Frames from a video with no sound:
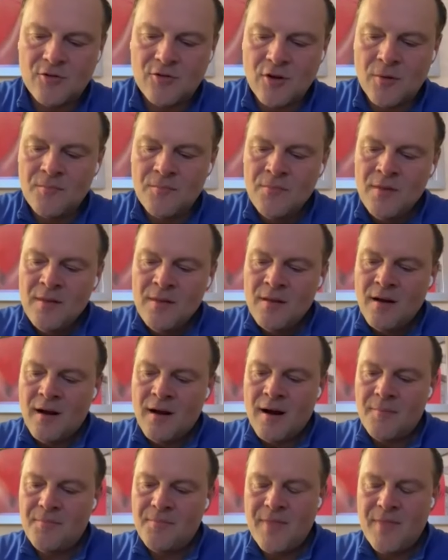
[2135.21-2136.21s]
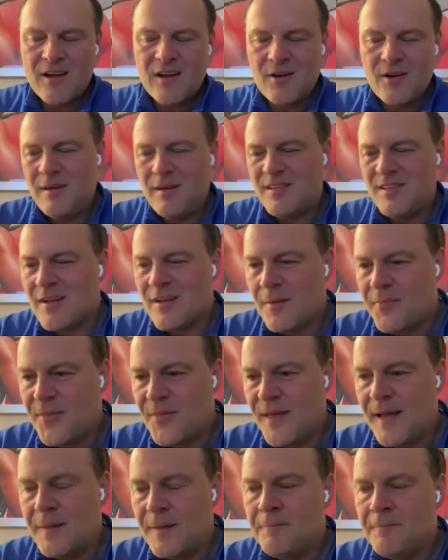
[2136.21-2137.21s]
So um, that could be
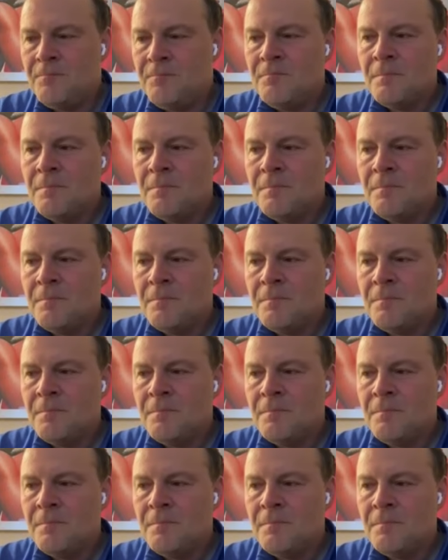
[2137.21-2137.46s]
something